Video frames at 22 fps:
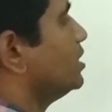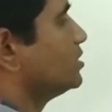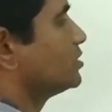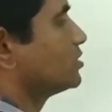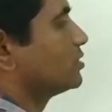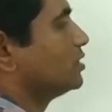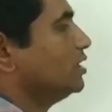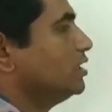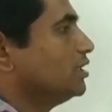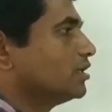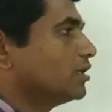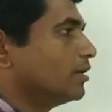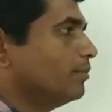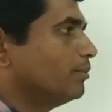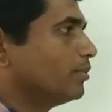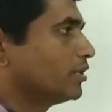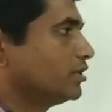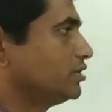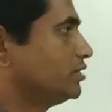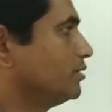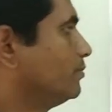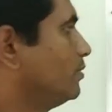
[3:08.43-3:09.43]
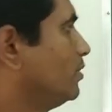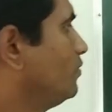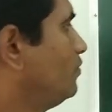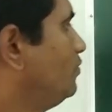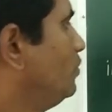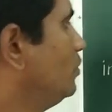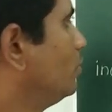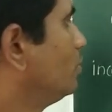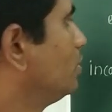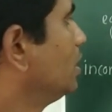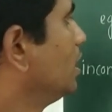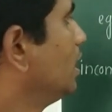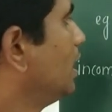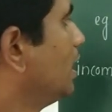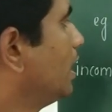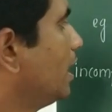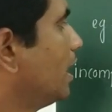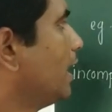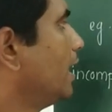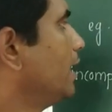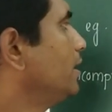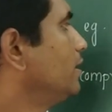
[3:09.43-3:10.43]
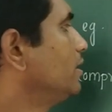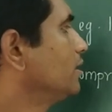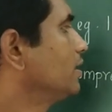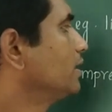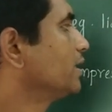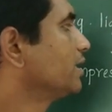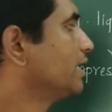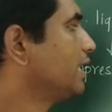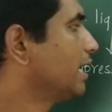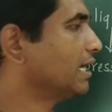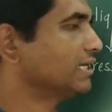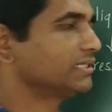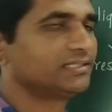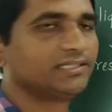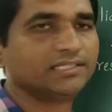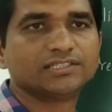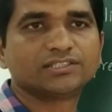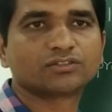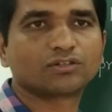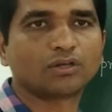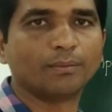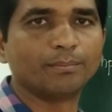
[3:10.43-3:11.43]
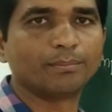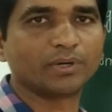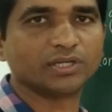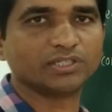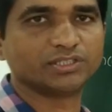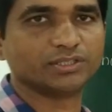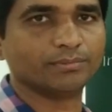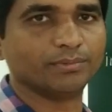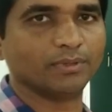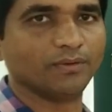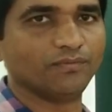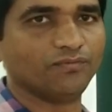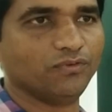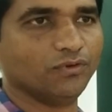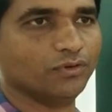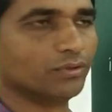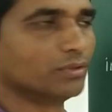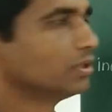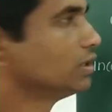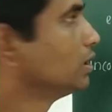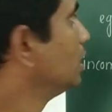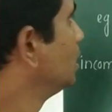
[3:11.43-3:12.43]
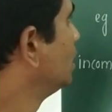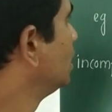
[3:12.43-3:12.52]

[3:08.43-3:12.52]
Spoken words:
is incompressible fluid and gas is compressible fluid.